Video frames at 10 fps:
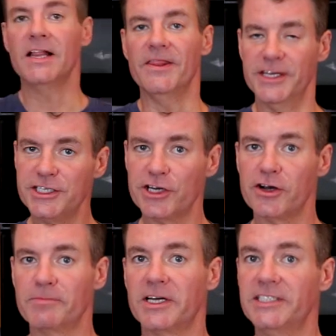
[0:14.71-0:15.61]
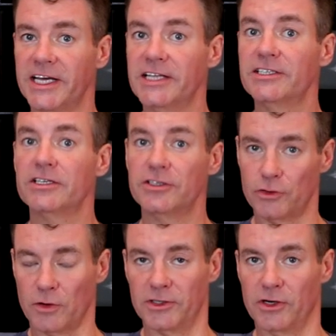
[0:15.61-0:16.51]
This syrup contains
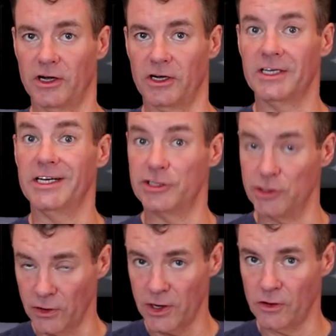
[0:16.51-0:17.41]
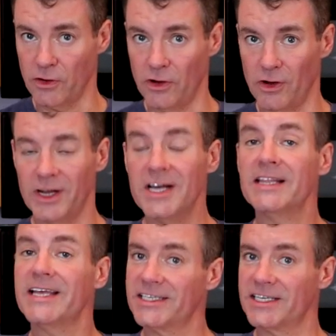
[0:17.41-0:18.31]
sorbitol, a sugar alcohol
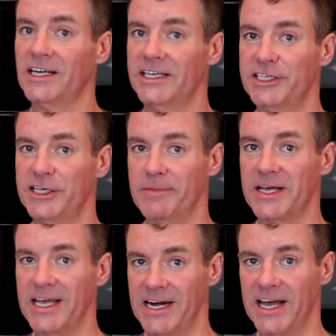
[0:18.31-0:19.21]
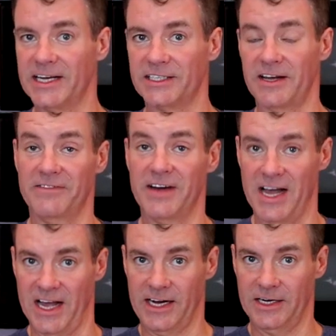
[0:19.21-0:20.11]
that has a glycemic index of
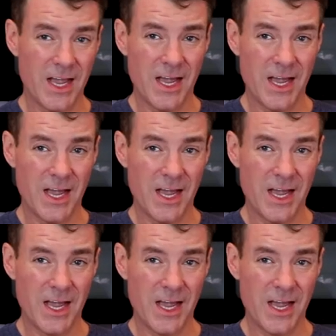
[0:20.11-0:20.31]
9.